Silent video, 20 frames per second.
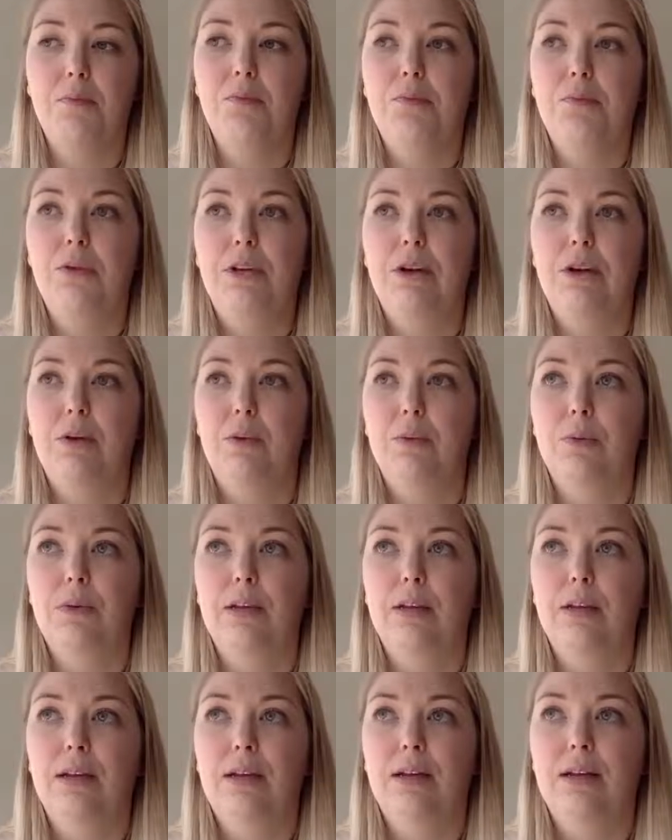
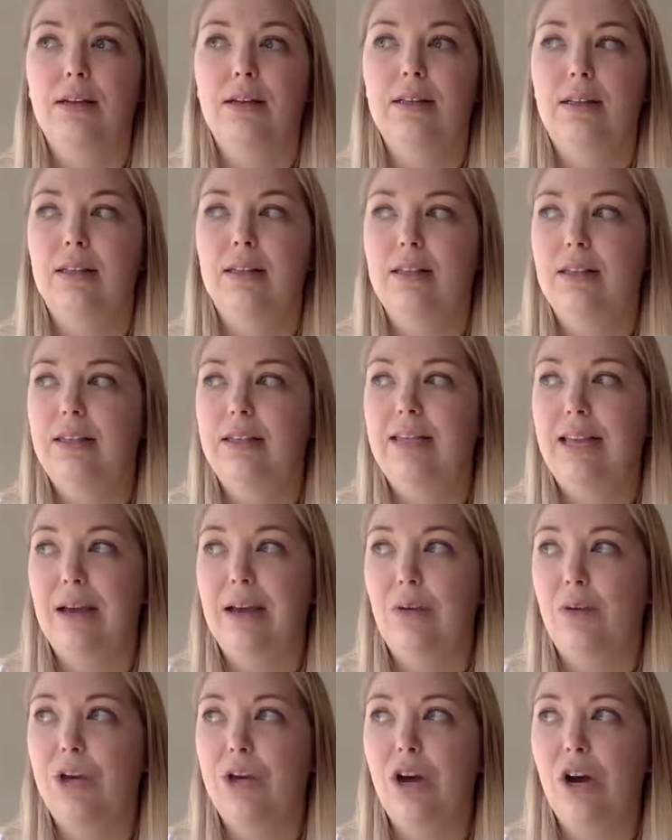Yeah,
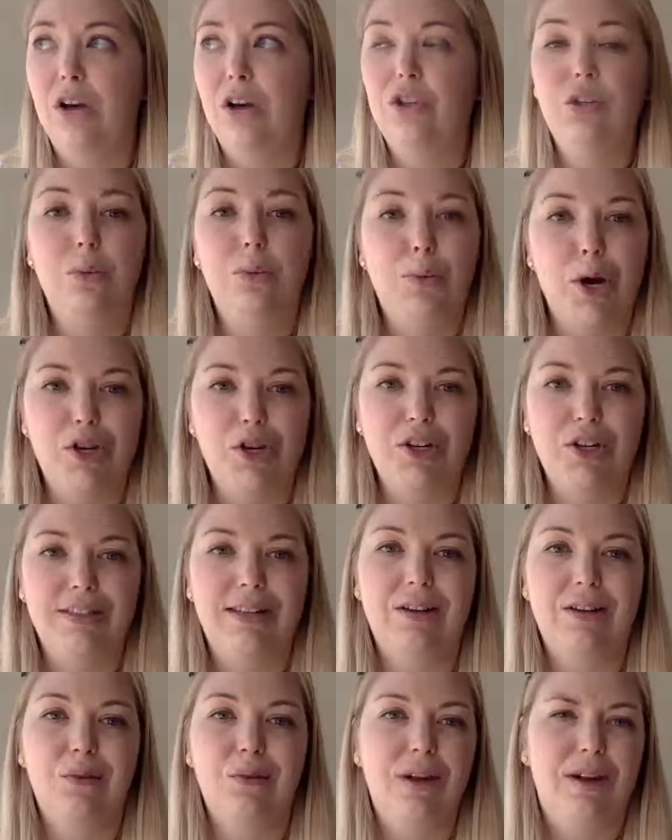we all do projects
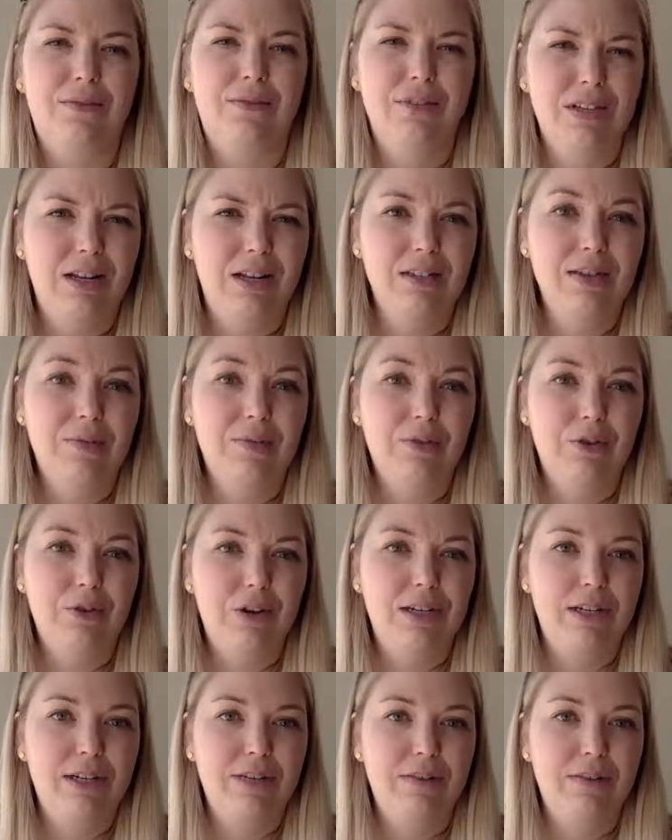that don't have tons of
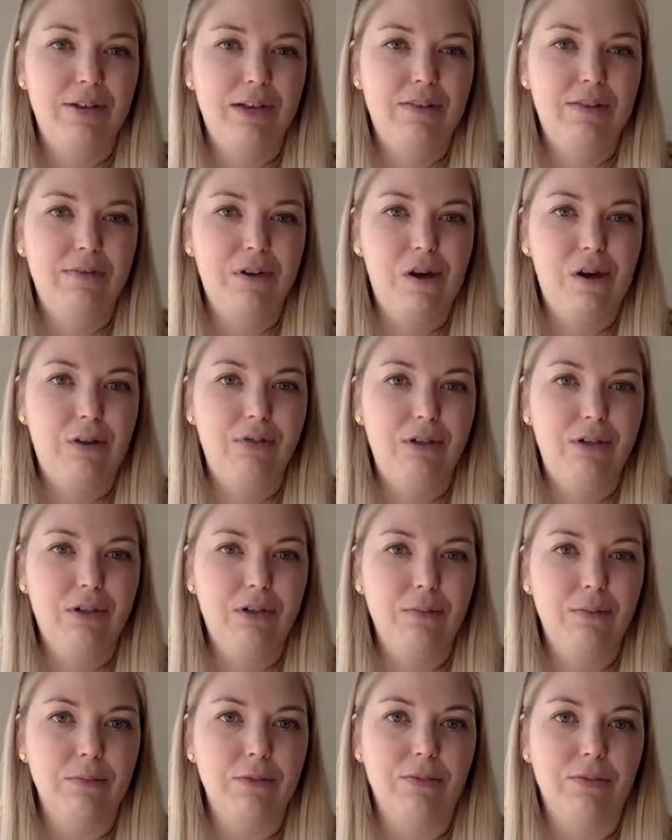creativity involved in
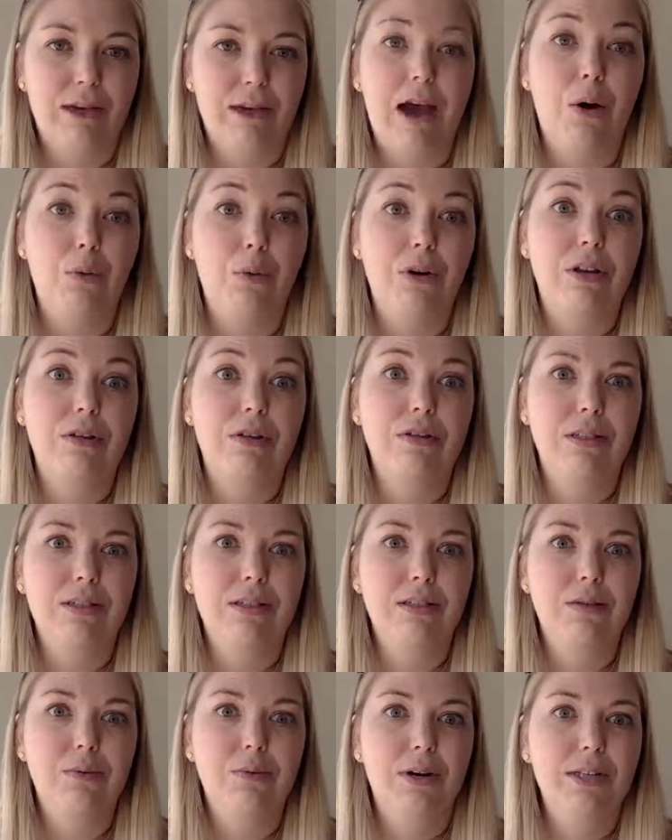terms of how we're
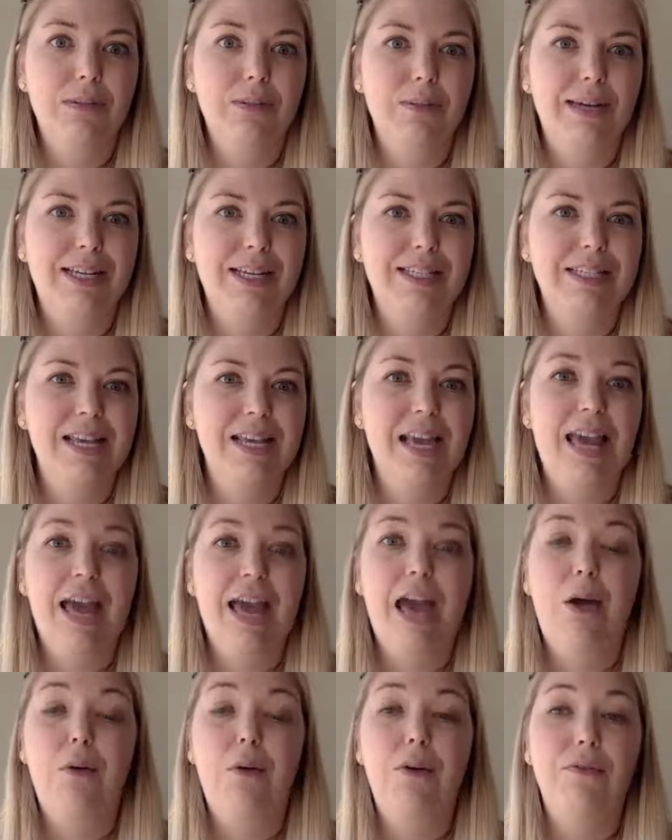using Squarespace.
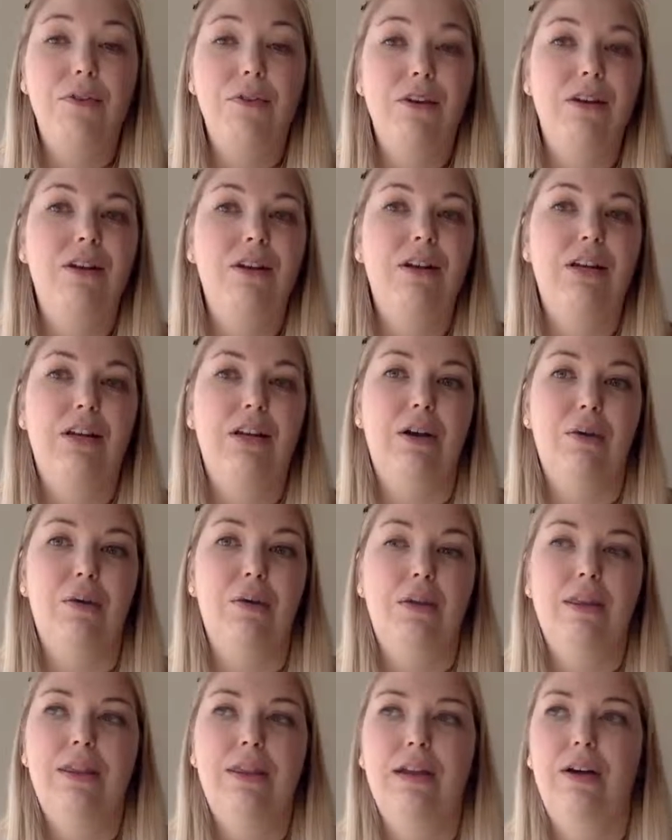However,
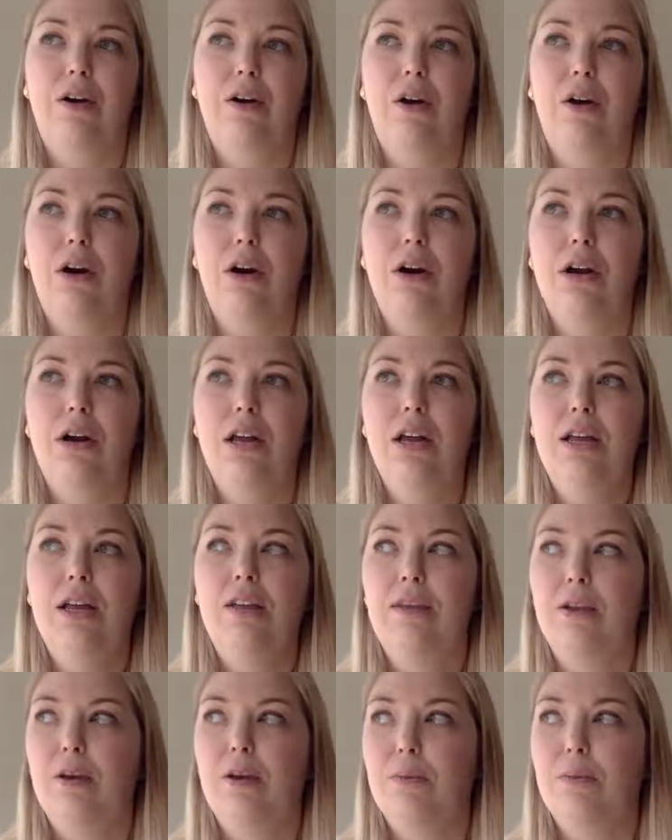
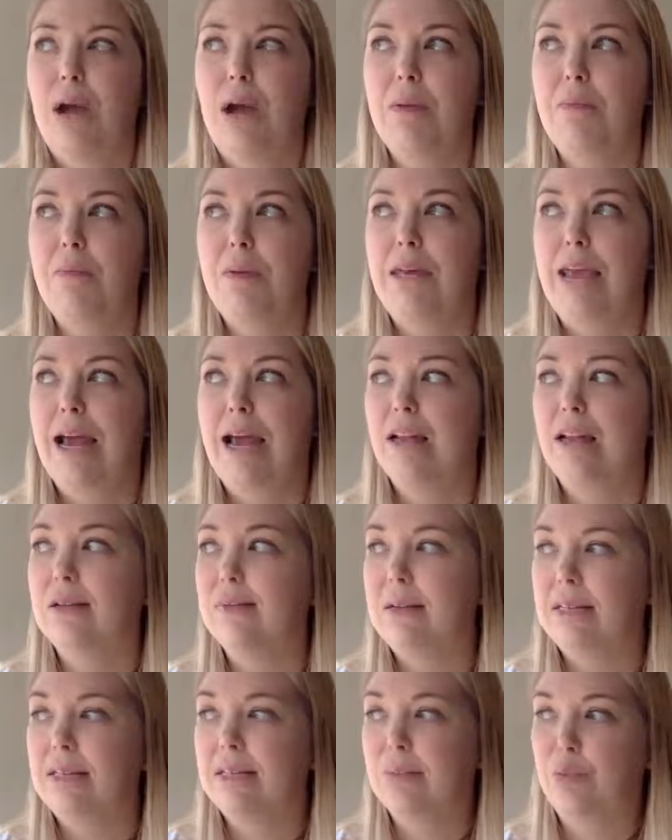there might be
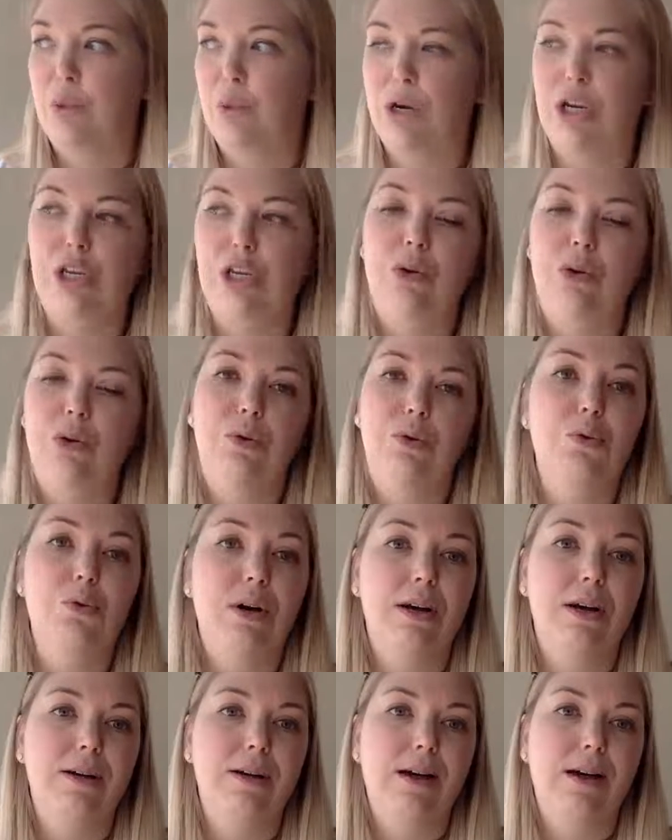elements where you,
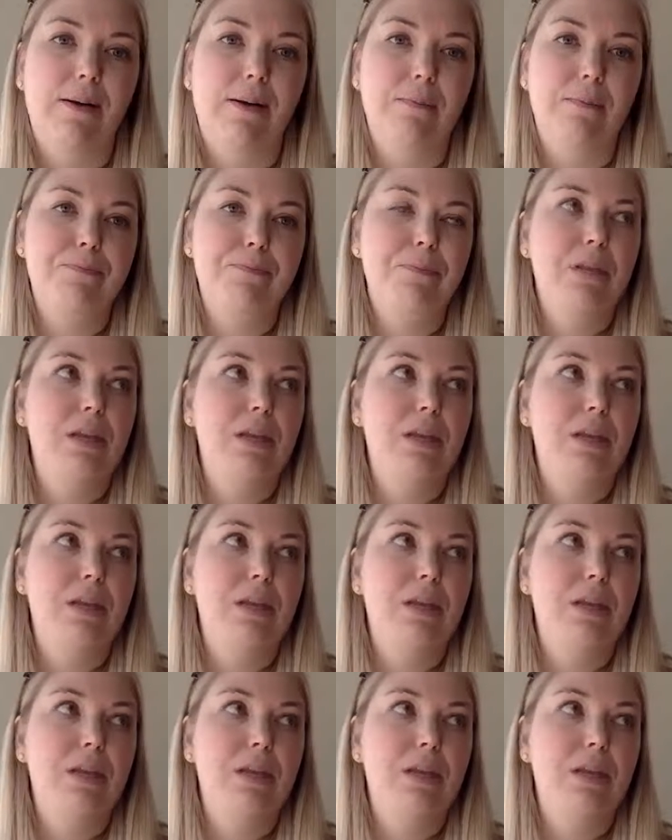are